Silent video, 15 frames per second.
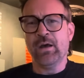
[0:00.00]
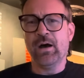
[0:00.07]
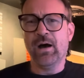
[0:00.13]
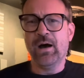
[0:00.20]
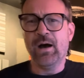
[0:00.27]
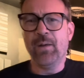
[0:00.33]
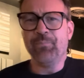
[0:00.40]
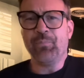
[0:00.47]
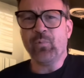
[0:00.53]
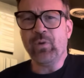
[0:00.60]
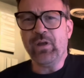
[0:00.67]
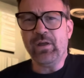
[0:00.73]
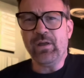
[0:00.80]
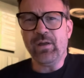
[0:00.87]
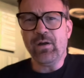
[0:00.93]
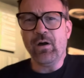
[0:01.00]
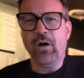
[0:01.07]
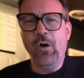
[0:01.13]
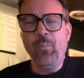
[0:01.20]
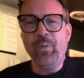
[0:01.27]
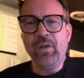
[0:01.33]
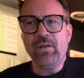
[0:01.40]
Um, we
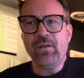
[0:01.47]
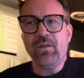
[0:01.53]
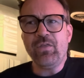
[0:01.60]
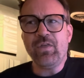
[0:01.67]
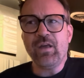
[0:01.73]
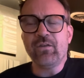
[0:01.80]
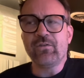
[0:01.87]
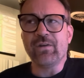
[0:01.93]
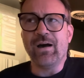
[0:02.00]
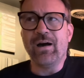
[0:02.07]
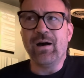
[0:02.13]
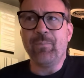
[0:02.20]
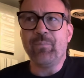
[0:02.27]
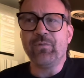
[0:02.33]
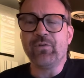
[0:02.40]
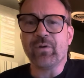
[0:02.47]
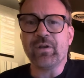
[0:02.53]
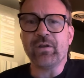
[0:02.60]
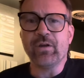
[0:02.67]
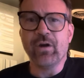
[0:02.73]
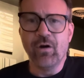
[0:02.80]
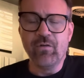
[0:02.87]
opened things up
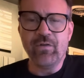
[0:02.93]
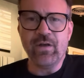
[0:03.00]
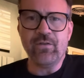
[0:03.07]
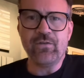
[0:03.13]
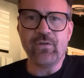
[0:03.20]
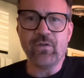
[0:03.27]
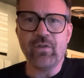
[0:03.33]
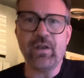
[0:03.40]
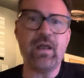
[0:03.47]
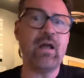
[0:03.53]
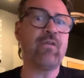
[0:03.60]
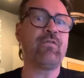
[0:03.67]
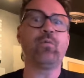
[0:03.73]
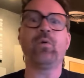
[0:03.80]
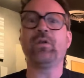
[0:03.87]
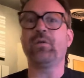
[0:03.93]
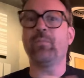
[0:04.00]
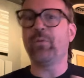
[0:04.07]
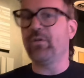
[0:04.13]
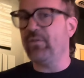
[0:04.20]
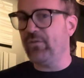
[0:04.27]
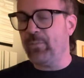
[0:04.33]
during COVID so that everyone could
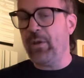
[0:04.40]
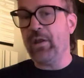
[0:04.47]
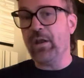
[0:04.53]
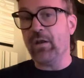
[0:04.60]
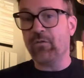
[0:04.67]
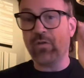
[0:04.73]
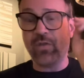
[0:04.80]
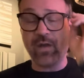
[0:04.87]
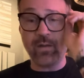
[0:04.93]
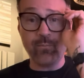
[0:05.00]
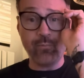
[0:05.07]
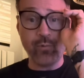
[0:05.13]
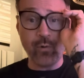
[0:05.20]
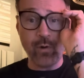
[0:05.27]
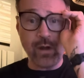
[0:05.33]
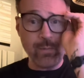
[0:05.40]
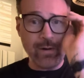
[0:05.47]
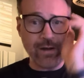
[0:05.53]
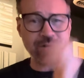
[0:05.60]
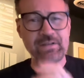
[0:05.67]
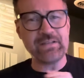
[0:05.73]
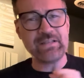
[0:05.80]
participate in everything pretty
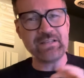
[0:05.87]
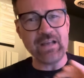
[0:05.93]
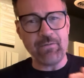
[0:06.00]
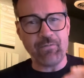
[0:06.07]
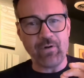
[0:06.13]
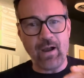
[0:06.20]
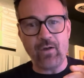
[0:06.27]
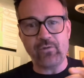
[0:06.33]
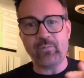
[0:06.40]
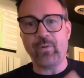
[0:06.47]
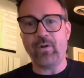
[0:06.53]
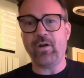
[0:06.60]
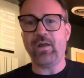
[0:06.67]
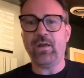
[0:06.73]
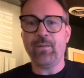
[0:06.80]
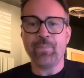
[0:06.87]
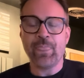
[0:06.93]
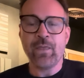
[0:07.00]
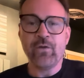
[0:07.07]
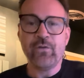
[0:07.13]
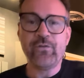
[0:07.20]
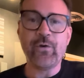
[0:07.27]
much except for house party.
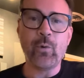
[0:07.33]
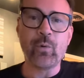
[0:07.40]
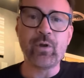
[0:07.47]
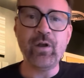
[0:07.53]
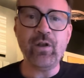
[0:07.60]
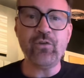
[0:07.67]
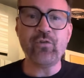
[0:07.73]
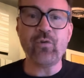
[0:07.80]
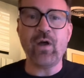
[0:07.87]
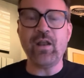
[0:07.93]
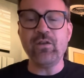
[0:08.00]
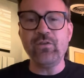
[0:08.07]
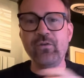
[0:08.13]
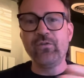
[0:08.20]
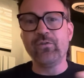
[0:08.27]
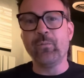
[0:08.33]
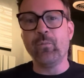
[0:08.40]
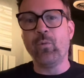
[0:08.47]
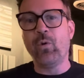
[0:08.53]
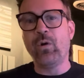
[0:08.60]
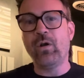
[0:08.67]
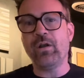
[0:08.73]
So we're going to try to do some
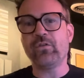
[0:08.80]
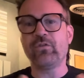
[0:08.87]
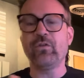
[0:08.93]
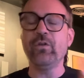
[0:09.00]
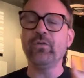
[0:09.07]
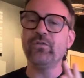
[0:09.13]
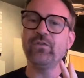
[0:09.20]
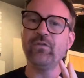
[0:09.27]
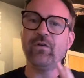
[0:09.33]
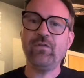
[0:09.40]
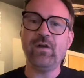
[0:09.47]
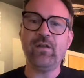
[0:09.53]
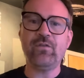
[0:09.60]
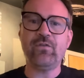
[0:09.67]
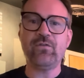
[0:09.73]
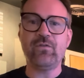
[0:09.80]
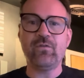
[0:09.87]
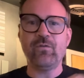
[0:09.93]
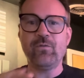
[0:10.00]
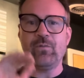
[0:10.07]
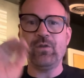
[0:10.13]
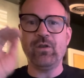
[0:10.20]
more exclusive events,
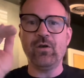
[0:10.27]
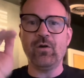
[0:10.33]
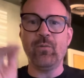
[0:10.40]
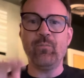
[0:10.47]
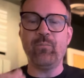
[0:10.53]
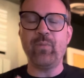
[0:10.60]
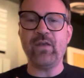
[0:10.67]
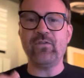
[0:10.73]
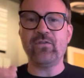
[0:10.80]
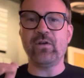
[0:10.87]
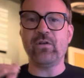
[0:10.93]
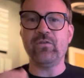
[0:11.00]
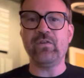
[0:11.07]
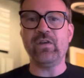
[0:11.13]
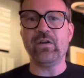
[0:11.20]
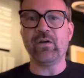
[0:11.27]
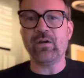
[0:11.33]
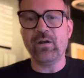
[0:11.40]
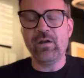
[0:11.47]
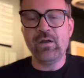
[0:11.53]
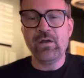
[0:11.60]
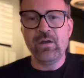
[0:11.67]
you know, based on tier.